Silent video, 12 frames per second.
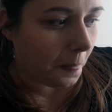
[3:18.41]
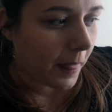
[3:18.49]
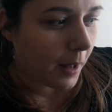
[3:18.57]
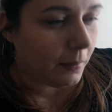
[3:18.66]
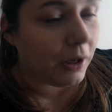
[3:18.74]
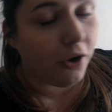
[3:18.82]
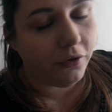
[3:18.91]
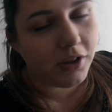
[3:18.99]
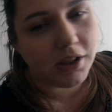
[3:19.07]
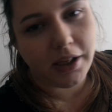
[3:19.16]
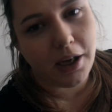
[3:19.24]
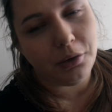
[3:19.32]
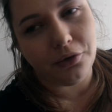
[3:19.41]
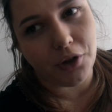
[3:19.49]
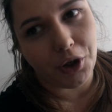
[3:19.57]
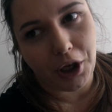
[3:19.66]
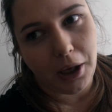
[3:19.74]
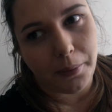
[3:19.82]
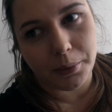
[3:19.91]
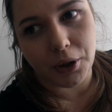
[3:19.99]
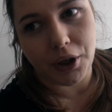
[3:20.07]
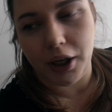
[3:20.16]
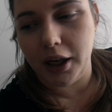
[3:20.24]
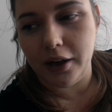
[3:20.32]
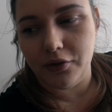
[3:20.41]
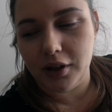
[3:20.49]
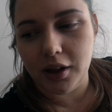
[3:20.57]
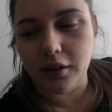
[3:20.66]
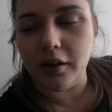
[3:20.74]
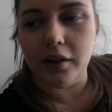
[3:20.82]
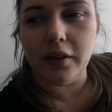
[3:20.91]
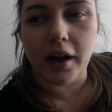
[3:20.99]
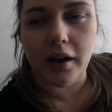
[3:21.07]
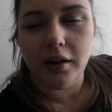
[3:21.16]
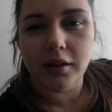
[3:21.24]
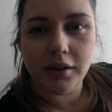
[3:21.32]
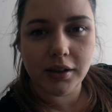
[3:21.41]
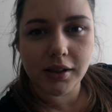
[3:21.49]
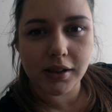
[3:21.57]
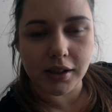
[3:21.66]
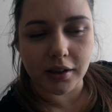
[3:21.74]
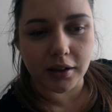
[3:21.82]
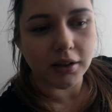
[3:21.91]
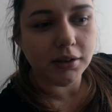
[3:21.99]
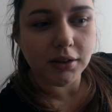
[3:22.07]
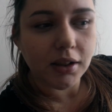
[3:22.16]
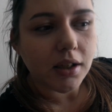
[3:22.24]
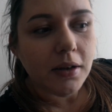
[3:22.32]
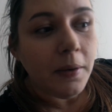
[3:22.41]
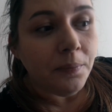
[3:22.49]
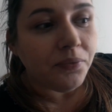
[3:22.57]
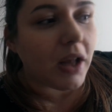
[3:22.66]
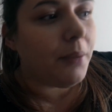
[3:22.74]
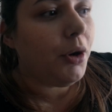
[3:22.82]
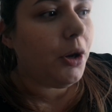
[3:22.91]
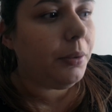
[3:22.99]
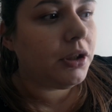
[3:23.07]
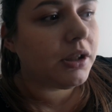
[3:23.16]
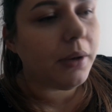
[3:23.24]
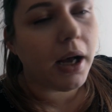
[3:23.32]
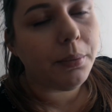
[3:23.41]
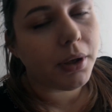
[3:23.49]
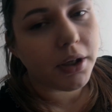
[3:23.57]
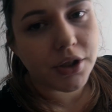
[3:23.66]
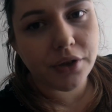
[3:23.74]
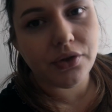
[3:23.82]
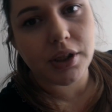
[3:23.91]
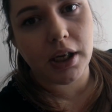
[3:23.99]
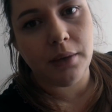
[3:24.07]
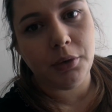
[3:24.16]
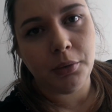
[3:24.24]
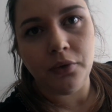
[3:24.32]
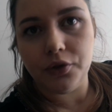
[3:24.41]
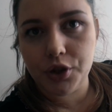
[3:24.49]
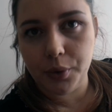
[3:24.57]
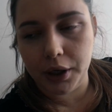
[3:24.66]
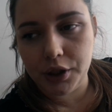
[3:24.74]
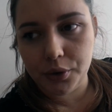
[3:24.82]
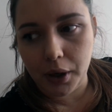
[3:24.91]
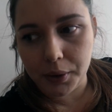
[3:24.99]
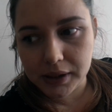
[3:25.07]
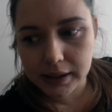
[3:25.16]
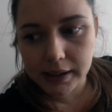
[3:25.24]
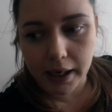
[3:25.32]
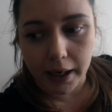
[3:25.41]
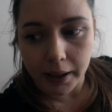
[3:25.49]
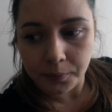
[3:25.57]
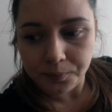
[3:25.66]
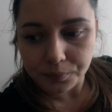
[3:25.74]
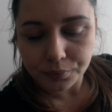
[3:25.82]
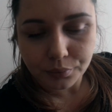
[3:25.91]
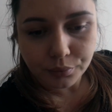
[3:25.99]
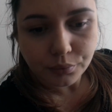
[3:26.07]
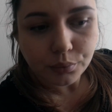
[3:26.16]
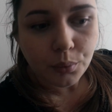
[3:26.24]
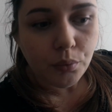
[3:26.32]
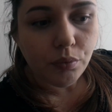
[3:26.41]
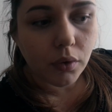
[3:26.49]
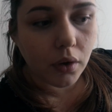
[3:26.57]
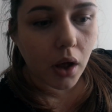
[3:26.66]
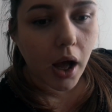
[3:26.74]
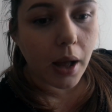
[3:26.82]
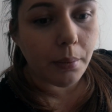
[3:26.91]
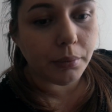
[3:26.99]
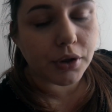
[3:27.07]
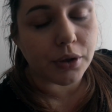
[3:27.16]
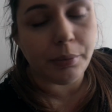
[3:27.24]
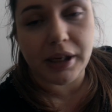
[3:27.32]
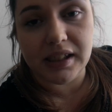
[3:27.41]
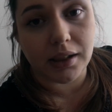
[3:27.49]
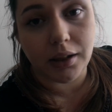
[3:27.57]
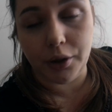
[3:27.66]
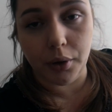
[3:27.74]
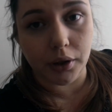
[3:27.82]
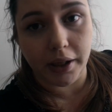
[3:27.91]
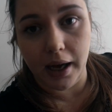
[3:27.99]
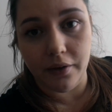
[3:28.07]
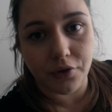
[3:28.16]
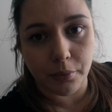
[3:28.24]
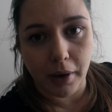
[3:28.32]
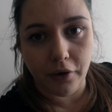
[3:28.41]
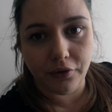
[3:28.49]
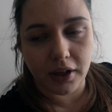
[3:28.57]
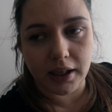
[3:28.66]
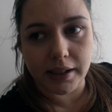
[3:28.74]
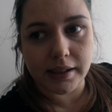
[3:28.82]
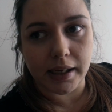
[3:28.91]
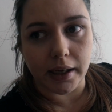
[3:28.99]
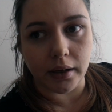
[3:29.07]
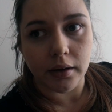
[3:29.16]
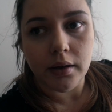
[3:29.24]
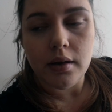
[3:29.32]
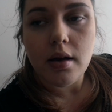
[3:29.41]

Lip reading: And obviously I will vlog it and blog it and everything like that. So I'm hoping as well, because you have to keep them in for 22 hours a day. So basically you only have them out for eating.